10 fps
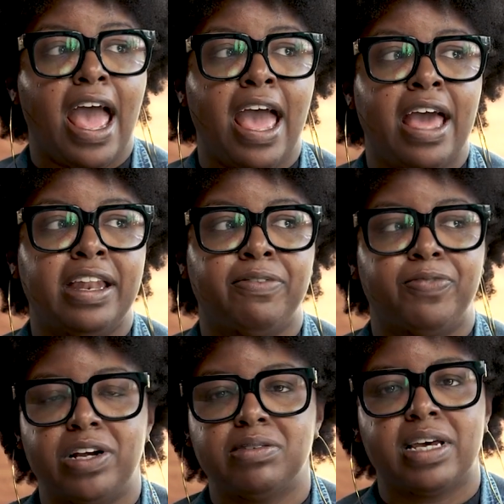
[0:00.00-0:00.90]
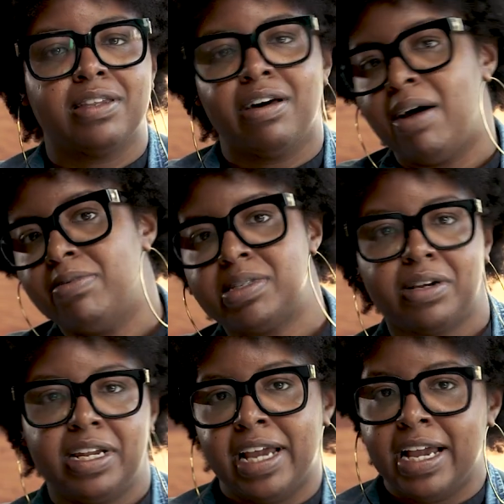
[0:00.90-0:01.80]
And at first, I thought I wasn't
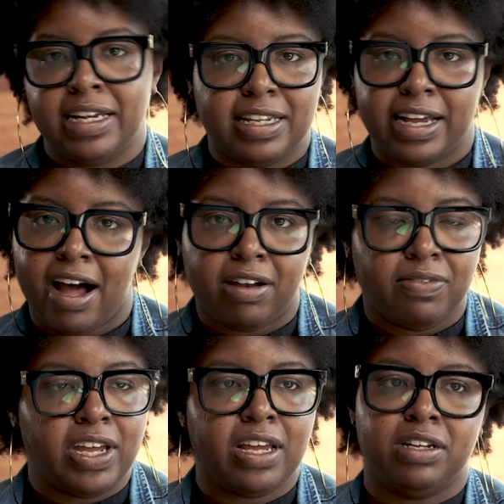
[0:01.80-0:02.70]
going to get anything out of it.